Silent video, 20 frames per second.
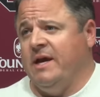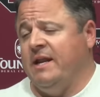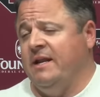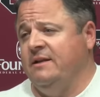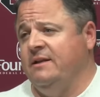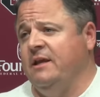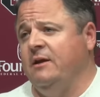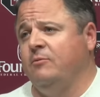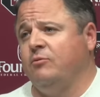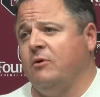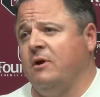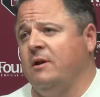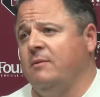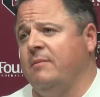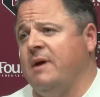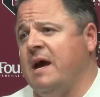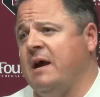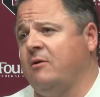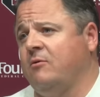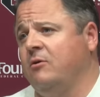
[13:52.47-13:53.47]
we got a deep
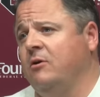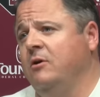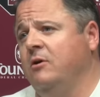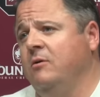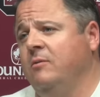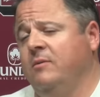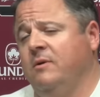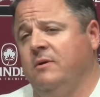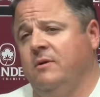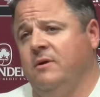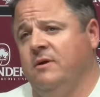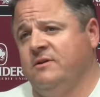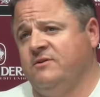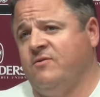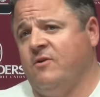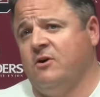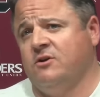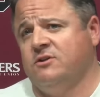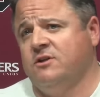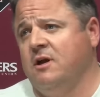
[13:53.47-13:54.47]
running back room
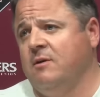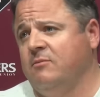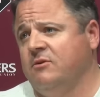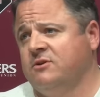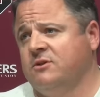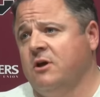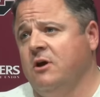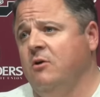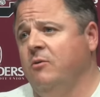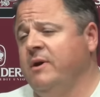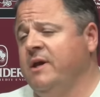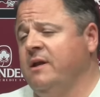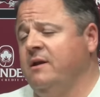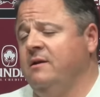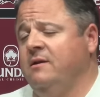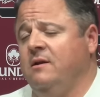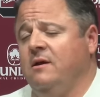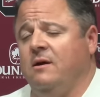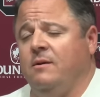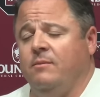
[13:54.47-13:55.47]
as far as numbers go.
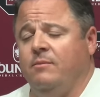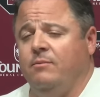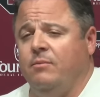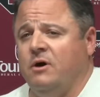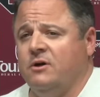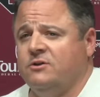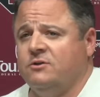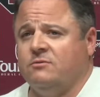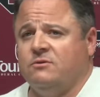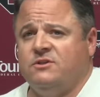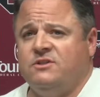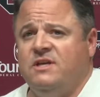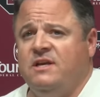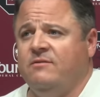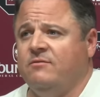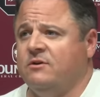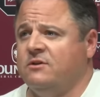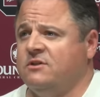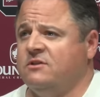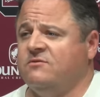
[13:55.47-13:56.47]
We got a bunch of
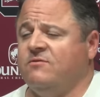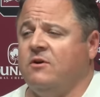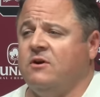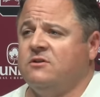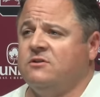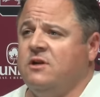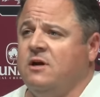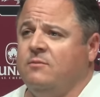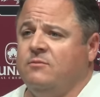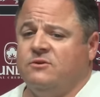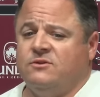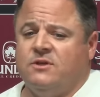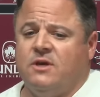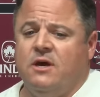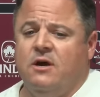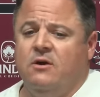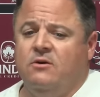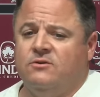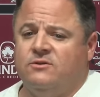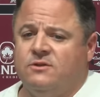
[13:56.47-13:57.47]
receivers as far as
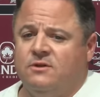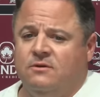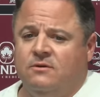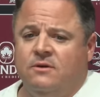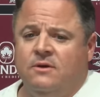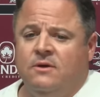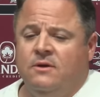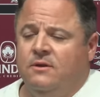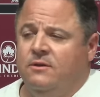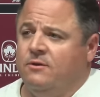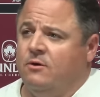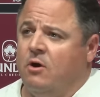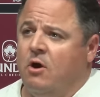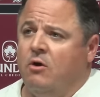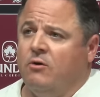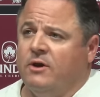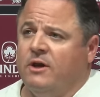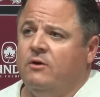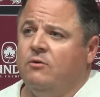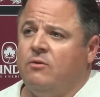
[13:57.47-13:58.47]
numbers go. So
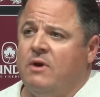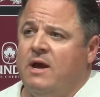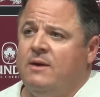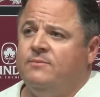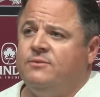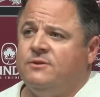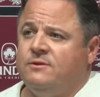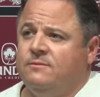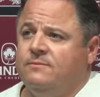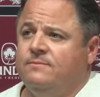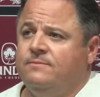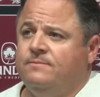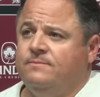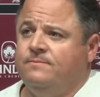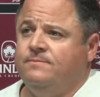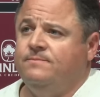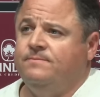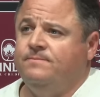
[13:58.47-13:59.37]
they're all getting reps.